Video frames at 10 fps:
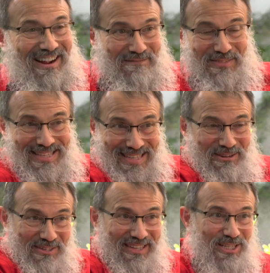of the
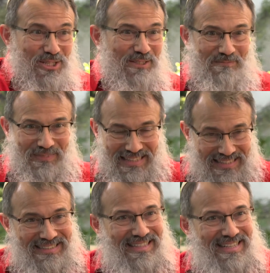segregation and
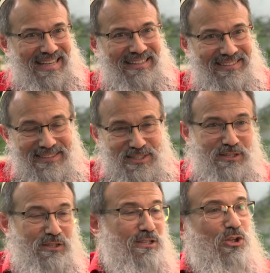into the center, it's
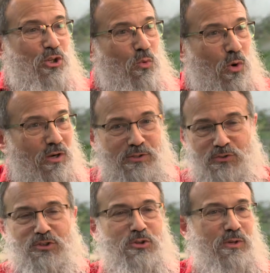a new world.
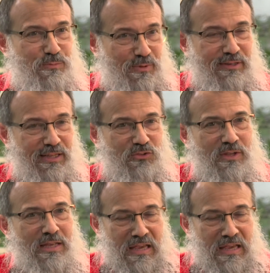It's a new experience.